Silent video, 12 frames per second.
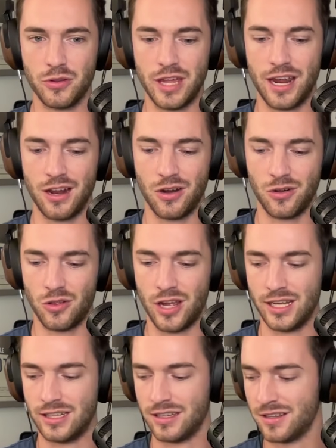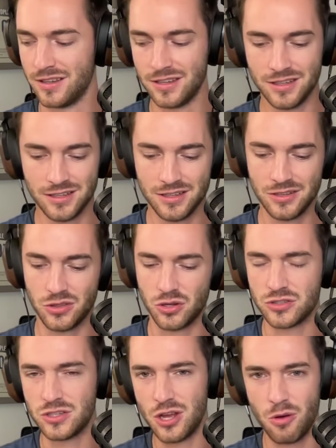that are like,
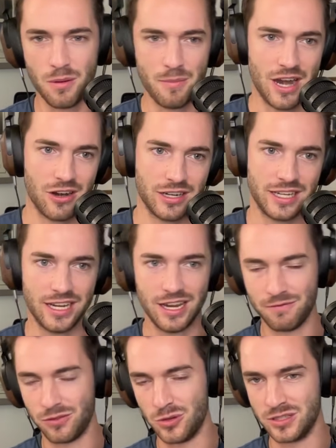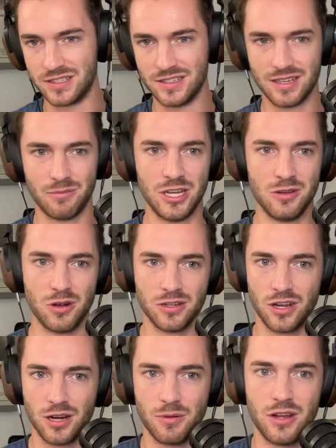there's no American influences. I mean, you want
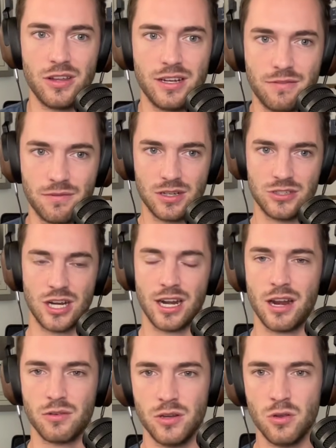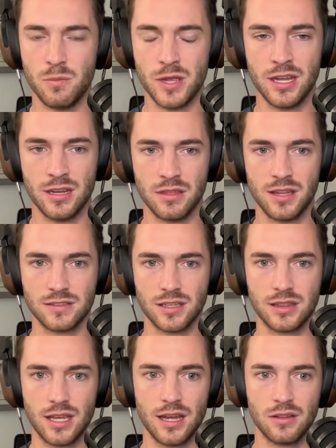to talk about like John Henry Newman and things
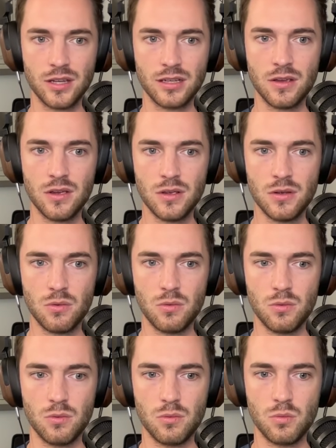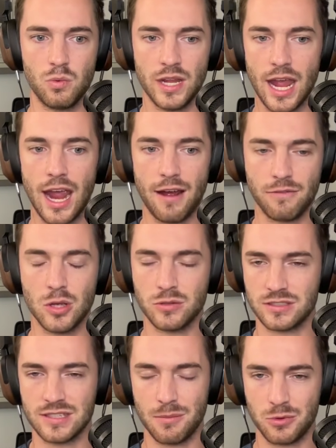like that. Like, we have
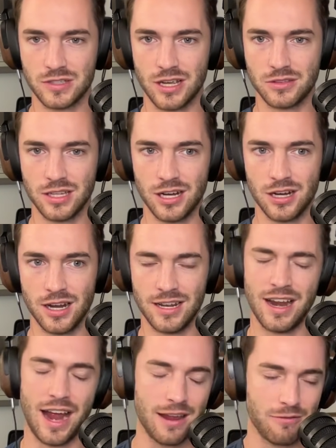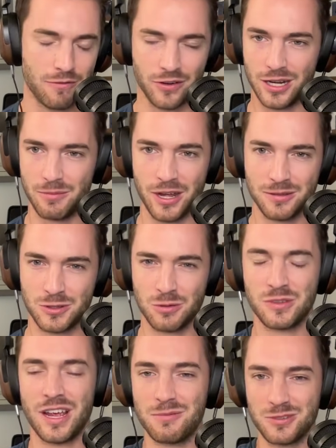those examples out there, and I even forget about them
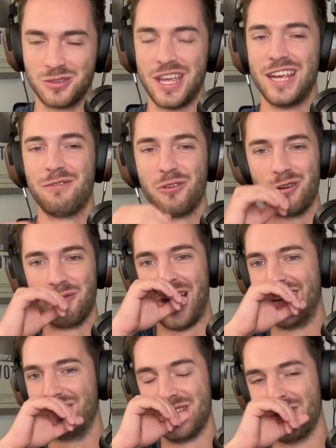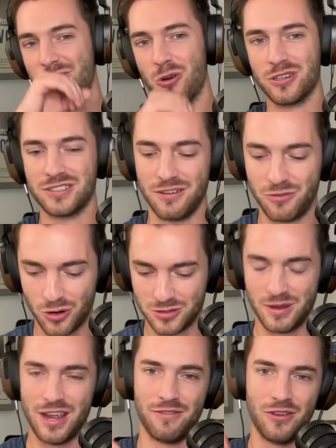sometimes. So thank you for reminding me, of course. And of course,
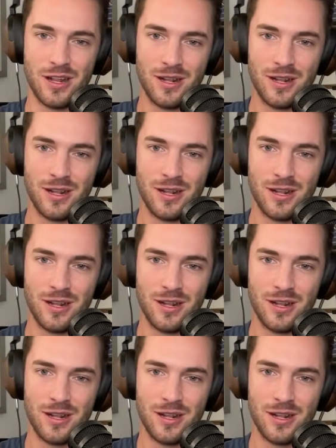we have